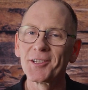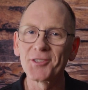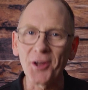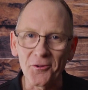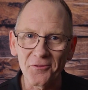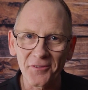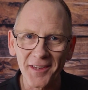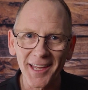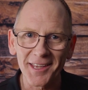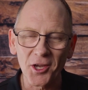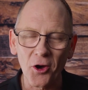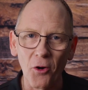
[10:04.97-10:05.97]
Don't
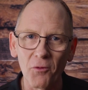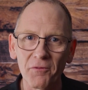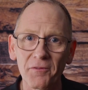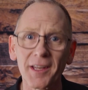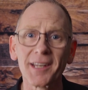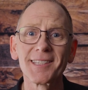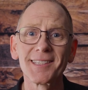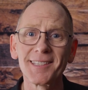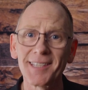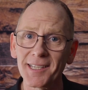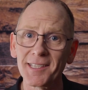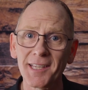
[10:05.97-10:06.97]
forget the Kong fit,
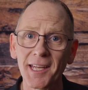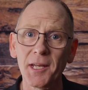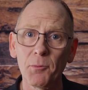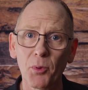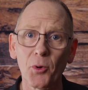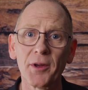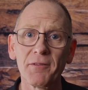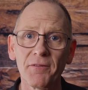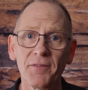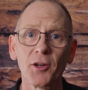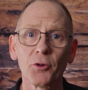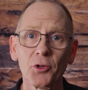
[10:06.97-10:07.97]
16-point
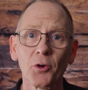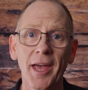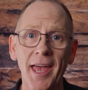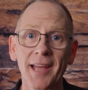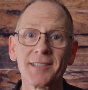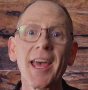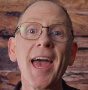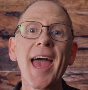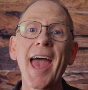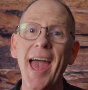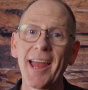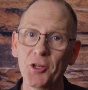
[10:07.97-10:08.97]
fit on your hands.
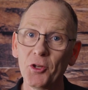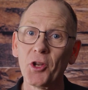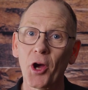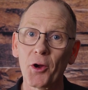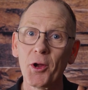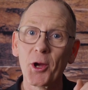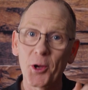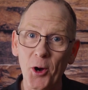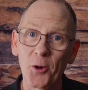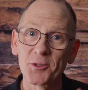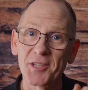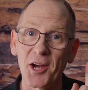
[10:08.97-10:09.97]
And you know,
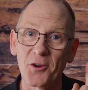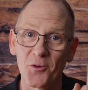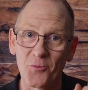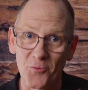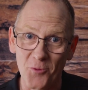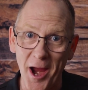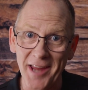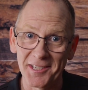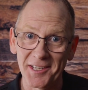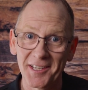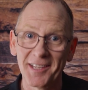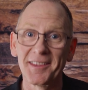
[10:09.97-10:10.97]
Kongs are
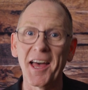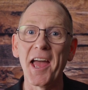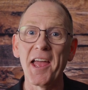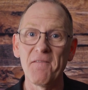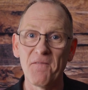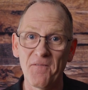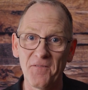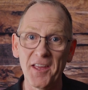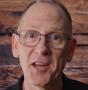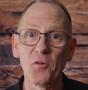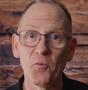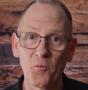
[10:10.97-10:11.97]
great. They
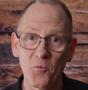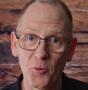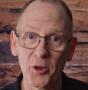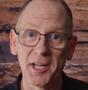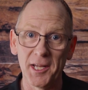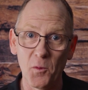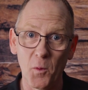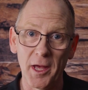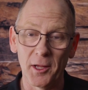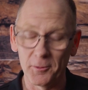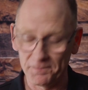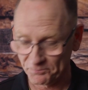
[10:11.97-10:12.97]
fit really
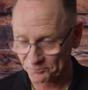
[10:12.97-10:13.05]
well.